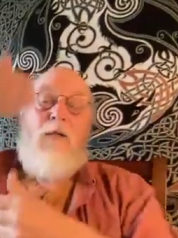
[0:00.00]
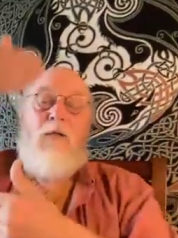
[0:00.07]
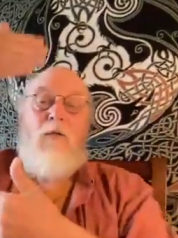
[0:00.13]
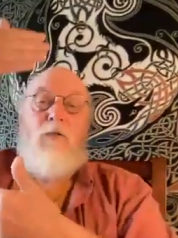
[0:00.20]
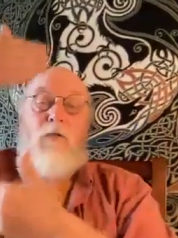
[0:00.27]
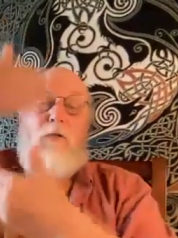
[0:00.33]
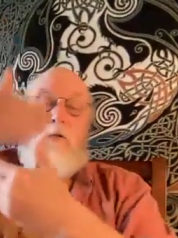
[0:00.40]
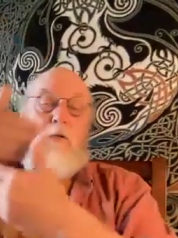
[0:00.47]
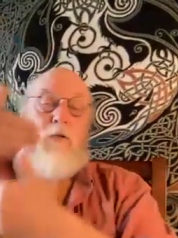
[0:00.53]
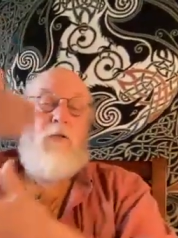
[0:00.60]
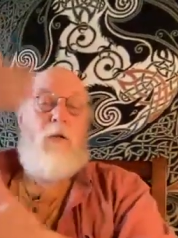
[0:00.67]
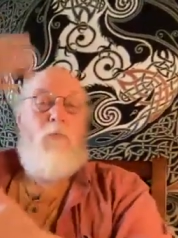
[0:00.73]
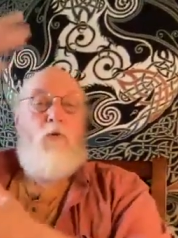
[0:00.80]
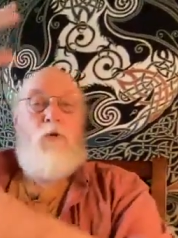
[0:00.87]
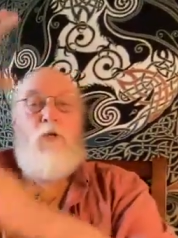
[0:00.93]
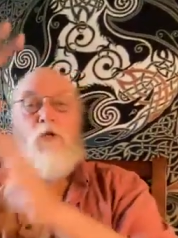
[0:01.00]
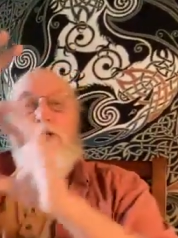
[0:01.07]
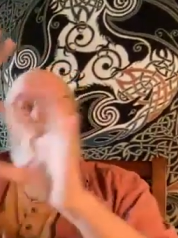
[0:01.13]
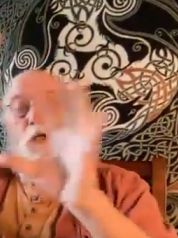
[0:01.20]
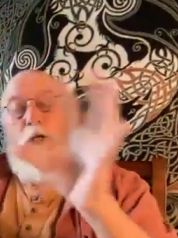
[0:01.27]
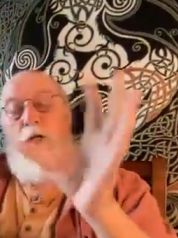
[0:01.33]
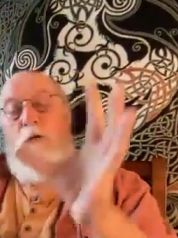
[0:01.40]
into the summary
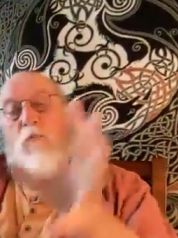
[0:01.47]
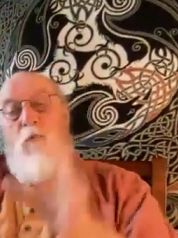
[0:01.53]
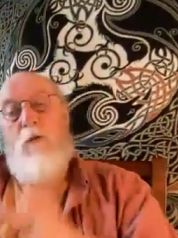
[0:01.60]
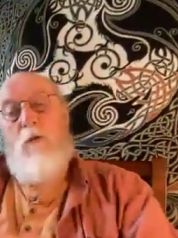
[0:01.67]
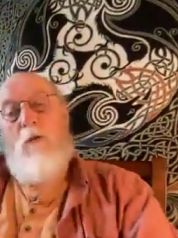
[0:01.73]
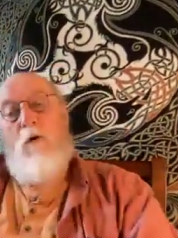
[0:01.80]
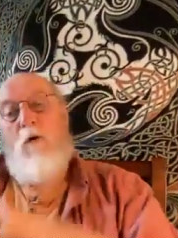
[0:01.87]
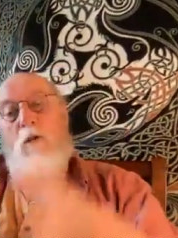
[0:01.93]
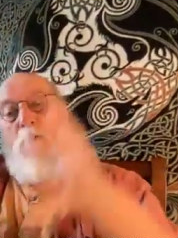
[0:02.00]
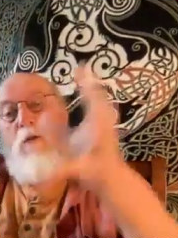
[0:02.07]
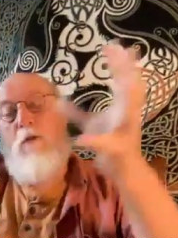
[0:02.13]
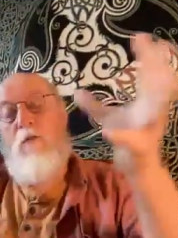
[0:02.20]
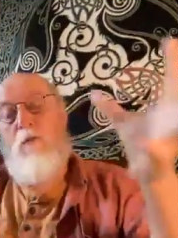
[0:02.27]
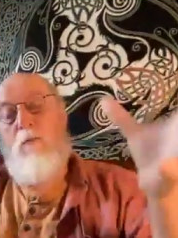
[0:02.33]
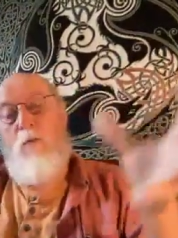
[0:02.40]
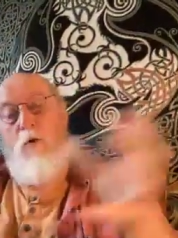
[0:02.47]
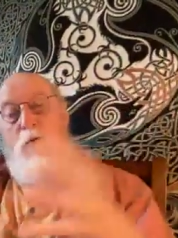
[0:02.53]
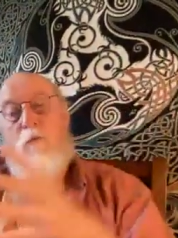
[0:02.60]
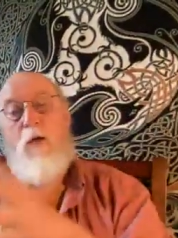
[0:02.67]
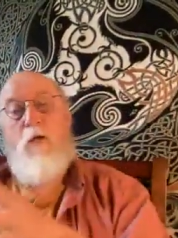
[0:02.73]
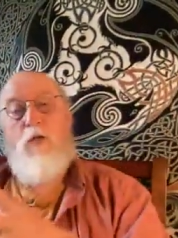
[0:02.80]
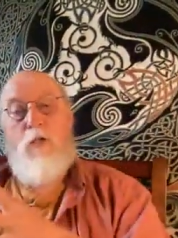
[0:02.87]
sheet with all the different
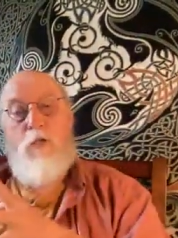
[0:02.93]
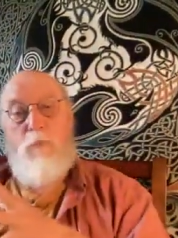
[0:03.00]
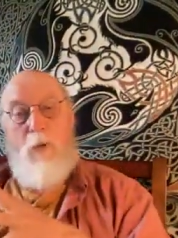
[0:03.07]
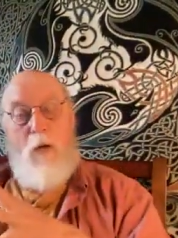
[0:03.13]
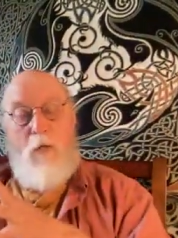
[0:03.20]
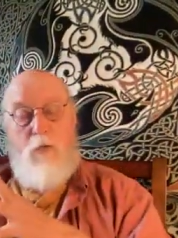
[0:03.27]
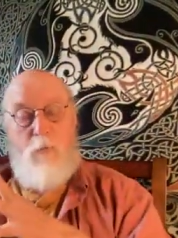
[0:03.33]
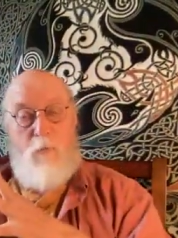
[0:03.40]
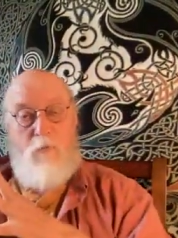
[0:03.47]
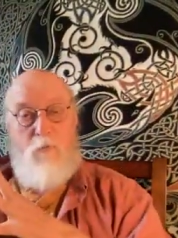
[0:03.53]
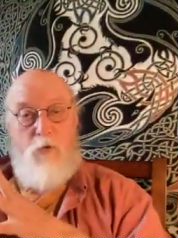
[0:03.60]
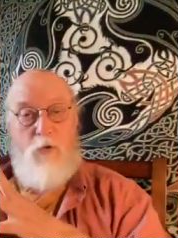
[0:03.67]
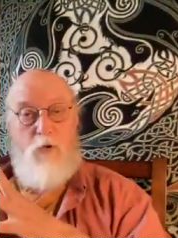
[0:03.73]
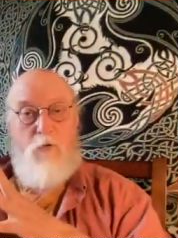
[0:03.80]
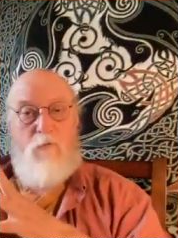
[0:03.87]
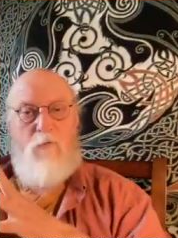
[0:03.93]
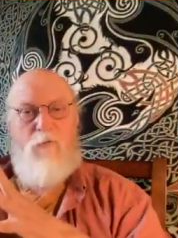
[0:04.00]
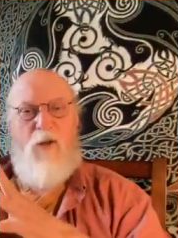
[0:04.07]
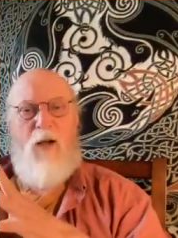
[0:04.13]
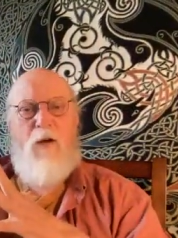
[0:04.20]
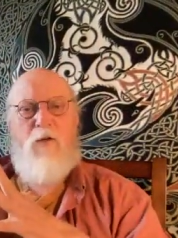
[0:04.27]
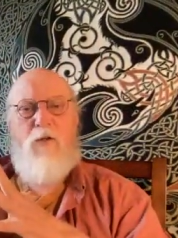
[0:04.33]
motivations possible for the juvenile
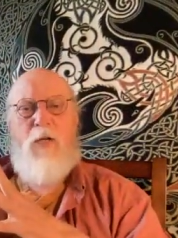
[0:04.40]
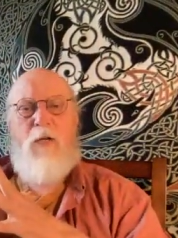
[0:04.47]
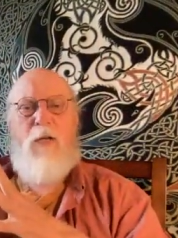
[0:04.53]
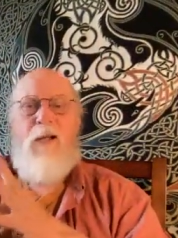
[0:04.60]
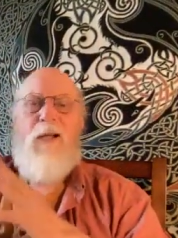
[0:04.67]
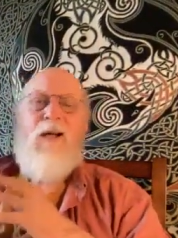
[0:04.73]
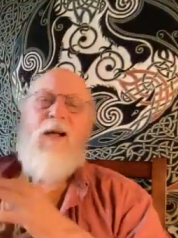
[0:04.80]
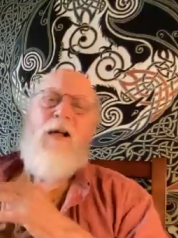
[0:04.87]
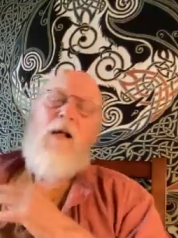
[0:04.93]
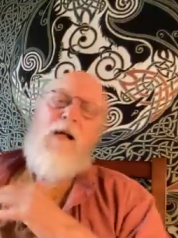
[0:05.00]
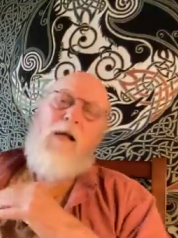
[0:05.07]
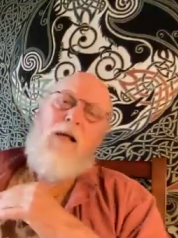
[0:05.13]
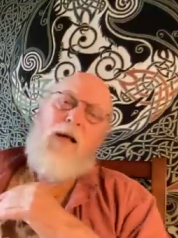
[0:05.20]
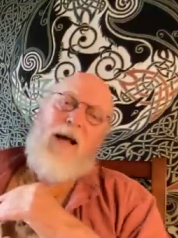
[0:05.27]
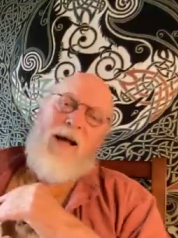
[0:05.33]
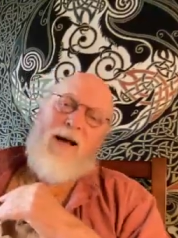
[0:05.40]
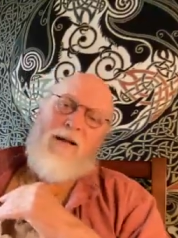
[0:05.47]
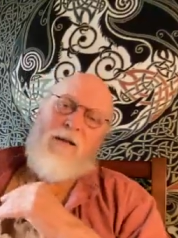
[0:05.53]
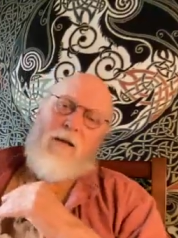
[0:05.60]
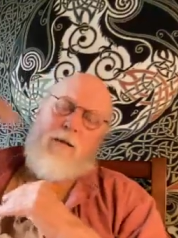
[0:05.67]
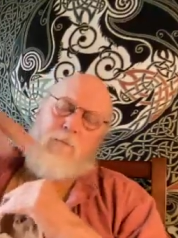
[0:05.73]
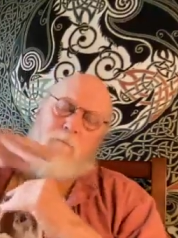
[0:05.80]
fire setting. You add
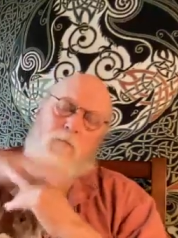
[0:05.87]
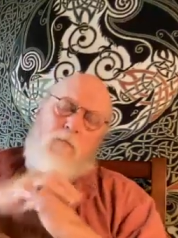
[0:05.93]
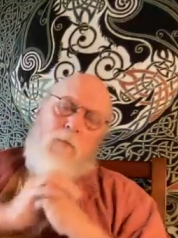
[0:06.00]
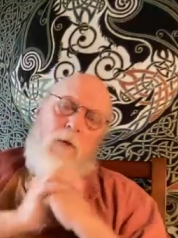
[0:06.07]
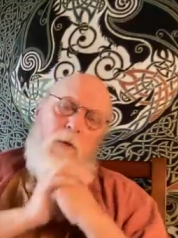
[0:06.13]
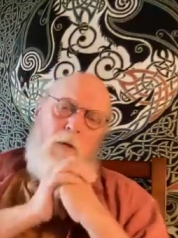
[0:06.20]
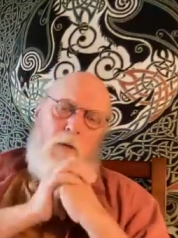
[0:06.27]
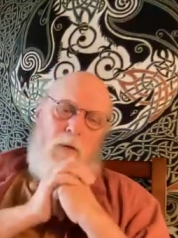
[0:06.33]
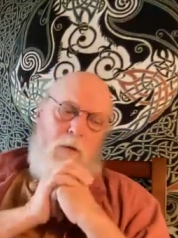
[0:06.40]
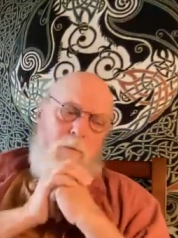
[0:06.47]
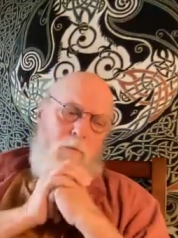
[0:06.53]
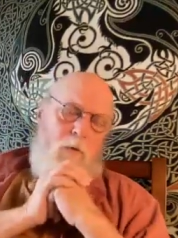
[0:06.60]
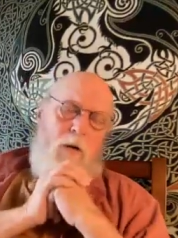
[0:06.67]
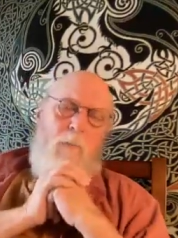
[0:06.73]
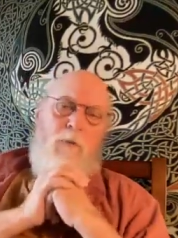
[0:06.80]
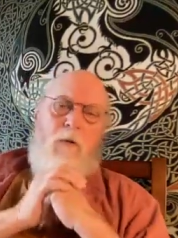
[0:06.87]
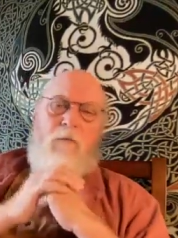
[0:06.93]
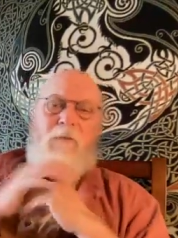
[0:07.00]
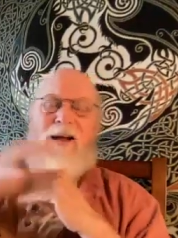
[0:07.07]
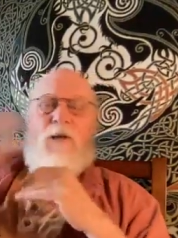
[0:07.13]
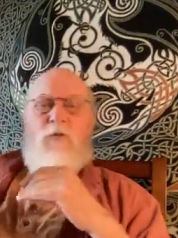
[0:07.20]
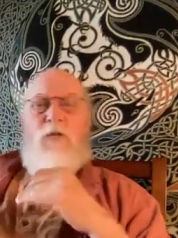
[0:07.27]
a couple of
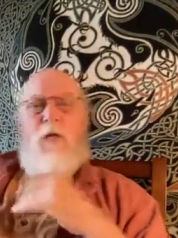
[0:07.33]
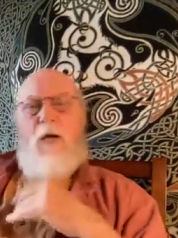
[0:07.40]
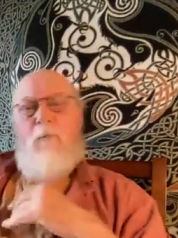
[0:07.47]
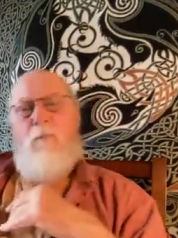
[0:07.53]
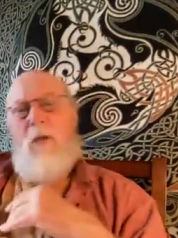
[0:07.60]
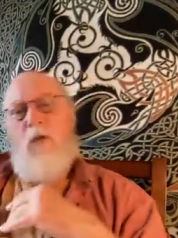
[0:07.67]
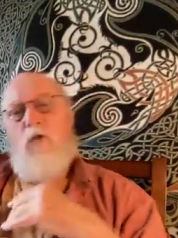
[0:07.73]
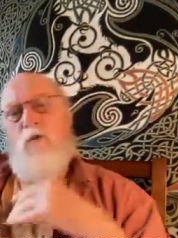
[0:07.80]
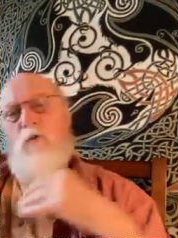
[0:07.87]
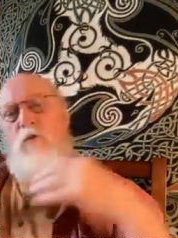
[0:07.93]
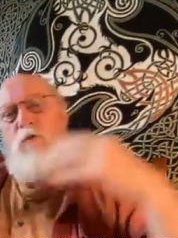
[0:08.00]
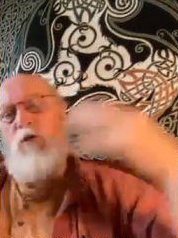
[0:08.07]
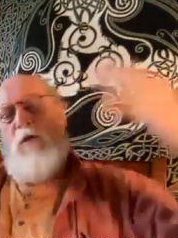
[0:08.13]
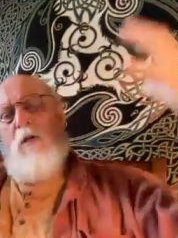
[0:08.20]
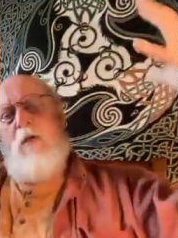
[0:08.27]
outside measures